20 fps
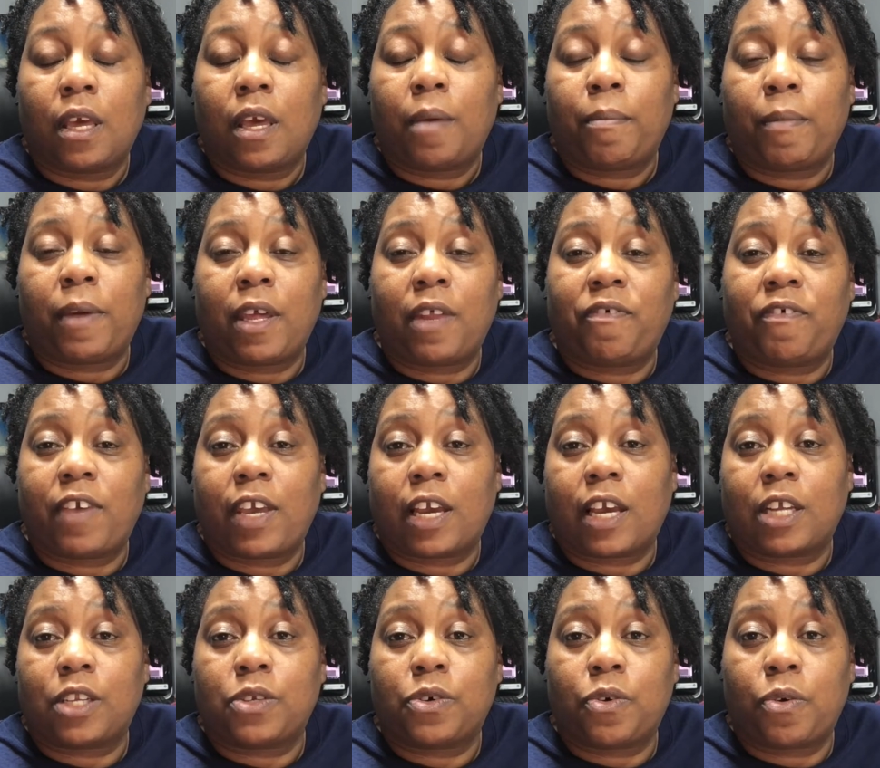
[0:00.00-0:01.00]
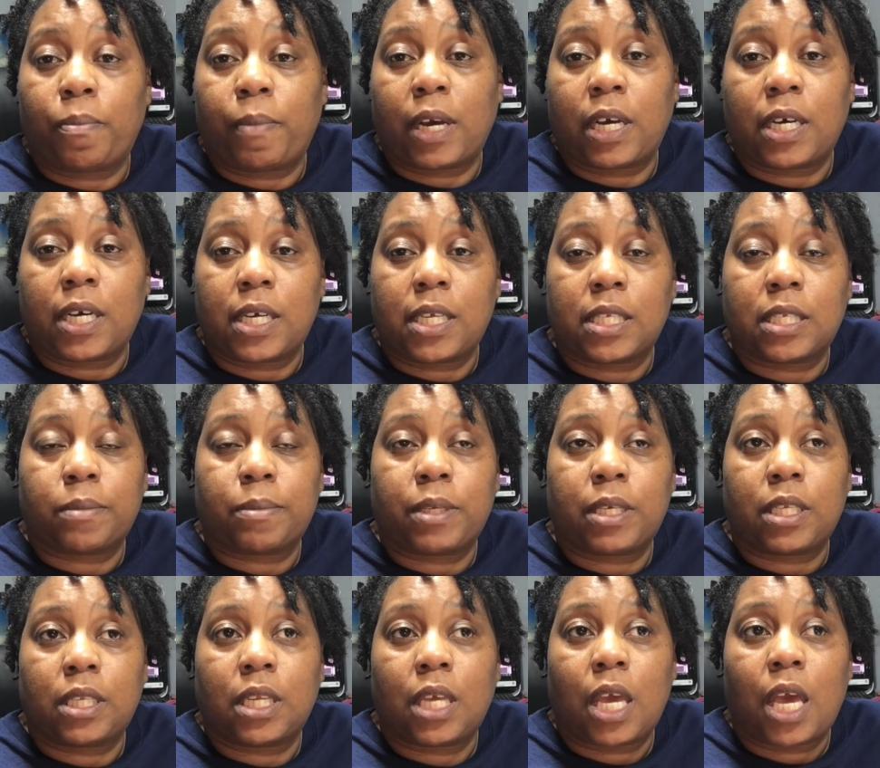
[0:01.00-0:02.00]
Matter of fact, I told my
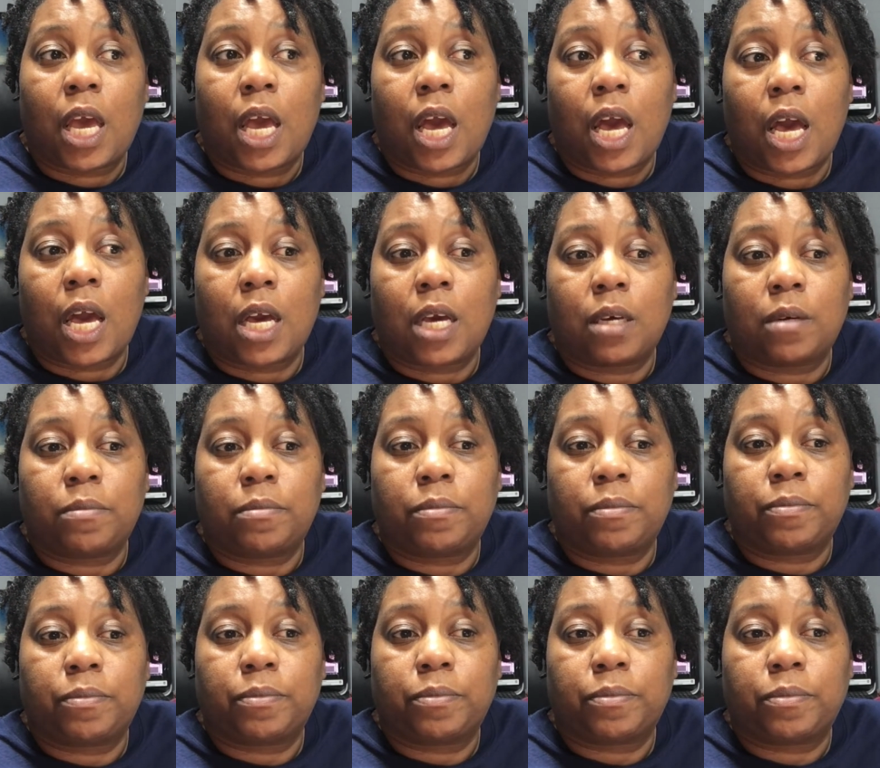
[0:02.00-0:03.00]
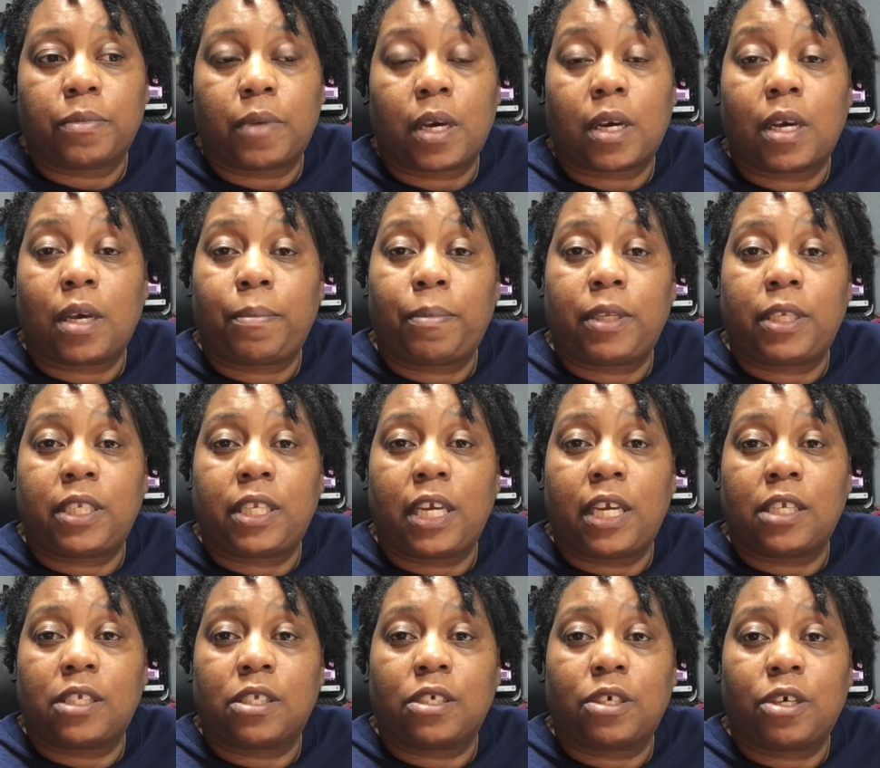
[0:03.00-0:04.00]
husband a couple of
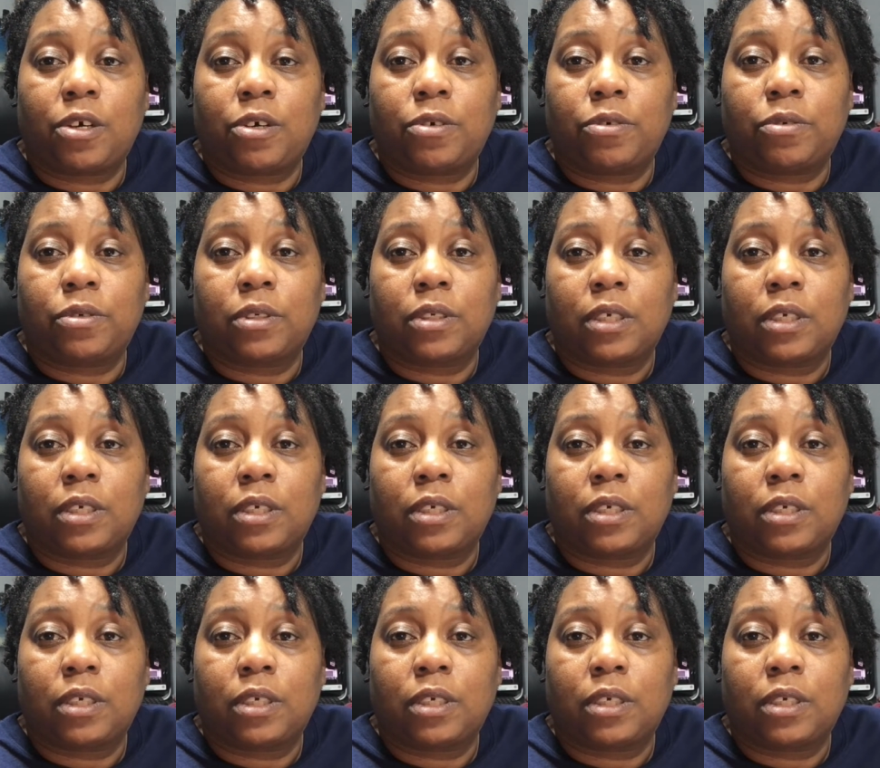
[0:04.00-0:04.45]
days ago,